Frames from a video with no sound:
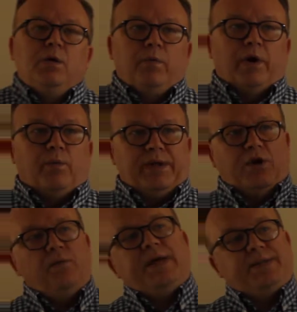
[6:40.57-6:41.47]
Where we
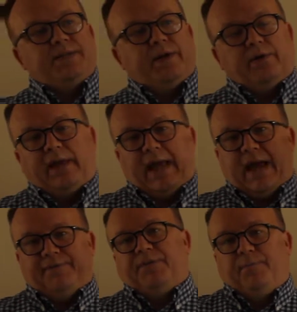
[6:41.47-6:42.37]
don't necessarily
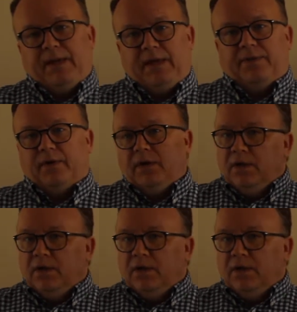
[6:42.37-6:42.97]
have to be the